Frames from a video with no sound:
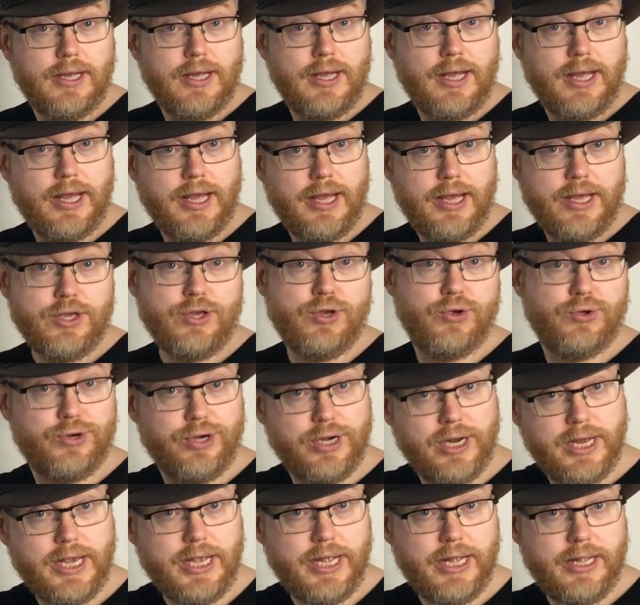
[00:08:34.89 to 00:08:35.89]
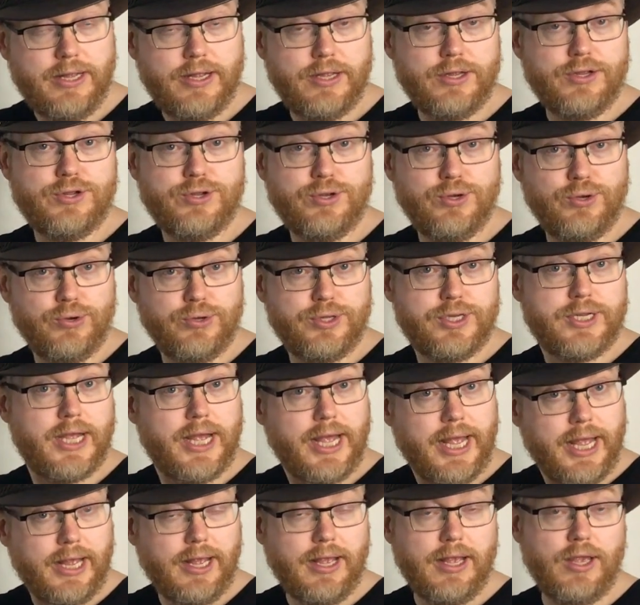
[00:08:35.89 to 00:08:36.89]
you need to
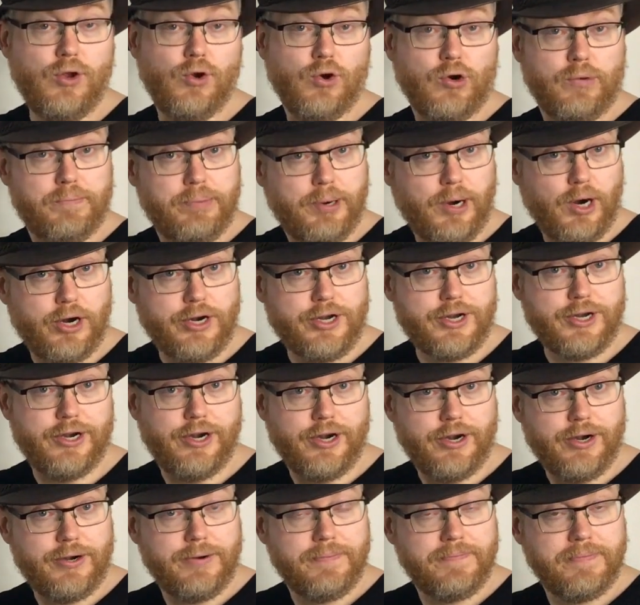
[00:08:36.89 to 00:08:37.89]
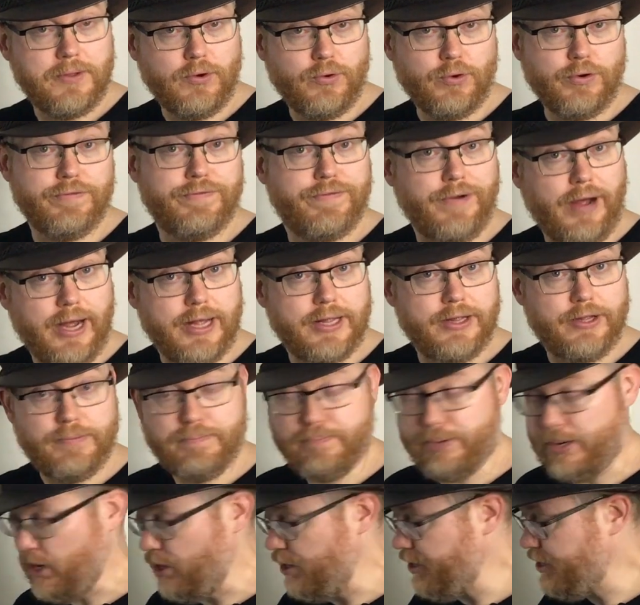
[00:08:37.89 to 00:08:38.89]
take your partner or find a
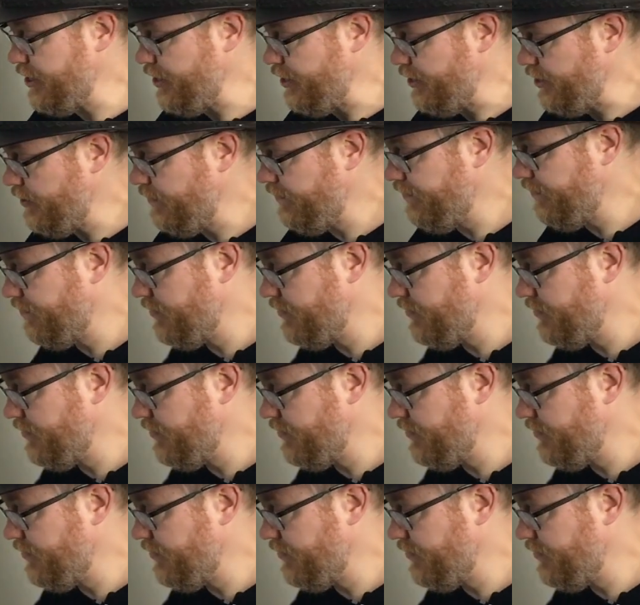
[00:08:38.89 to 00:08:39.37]
partner.